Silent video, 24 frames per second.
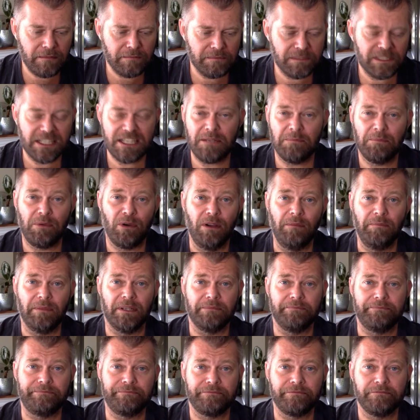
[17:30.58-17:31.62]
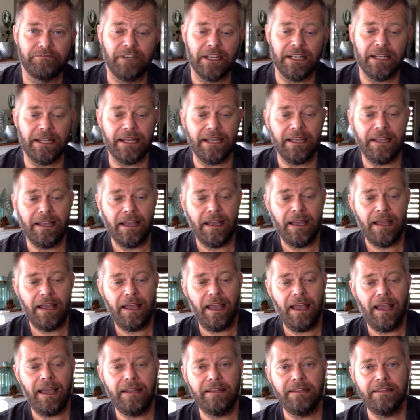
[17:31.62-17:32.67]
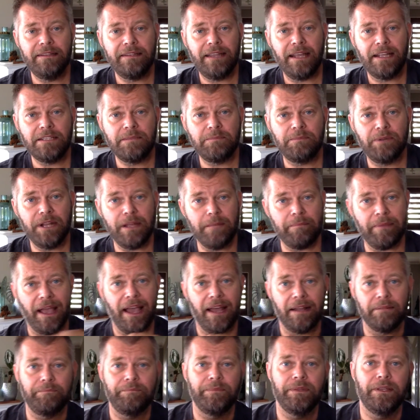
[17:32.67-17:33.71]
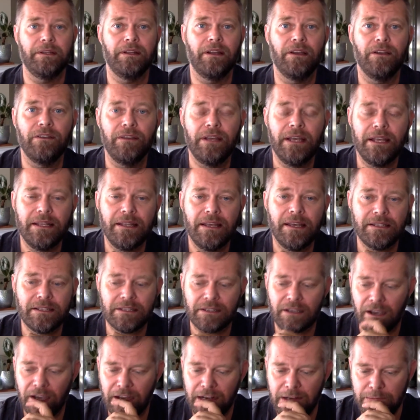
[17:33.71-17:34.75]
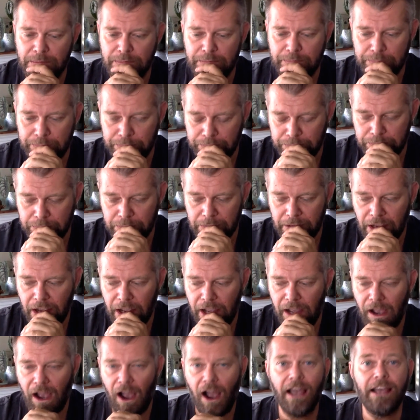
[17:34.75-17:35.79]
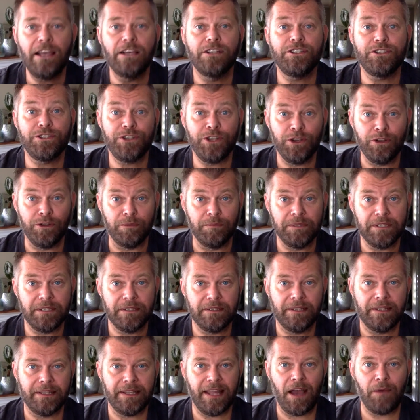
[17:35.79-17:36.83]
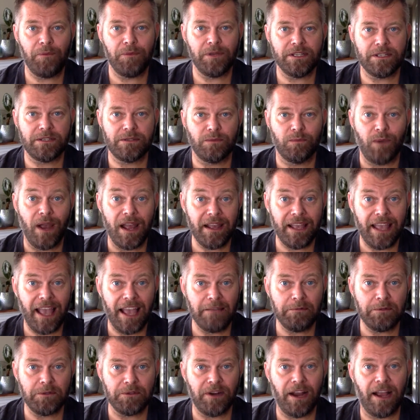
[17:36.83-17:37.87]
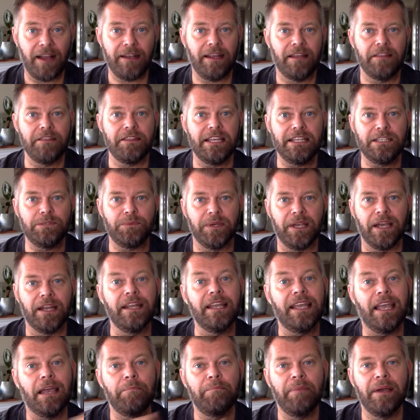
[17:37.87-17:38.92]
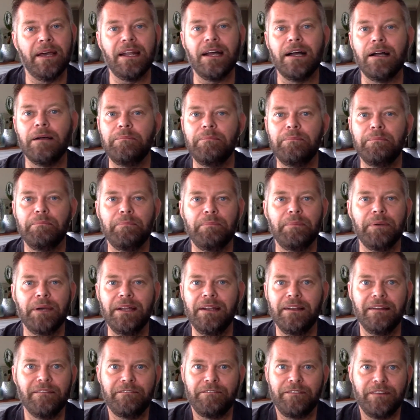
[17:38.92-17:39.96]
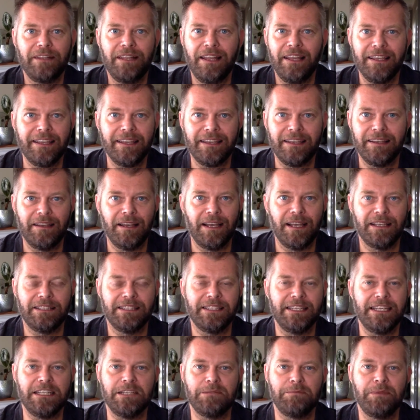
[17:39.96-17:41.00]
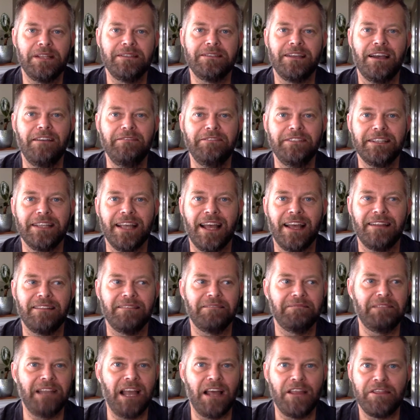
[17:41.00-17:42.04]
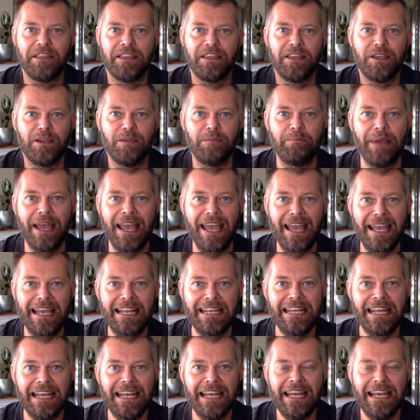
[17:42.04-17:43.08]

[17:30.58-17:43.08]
disappointment, really. And that's pretty bad. You know, it's kind of, I assumed that was where games were at and things were going to get better. But for like 6 months after that, nothing compared.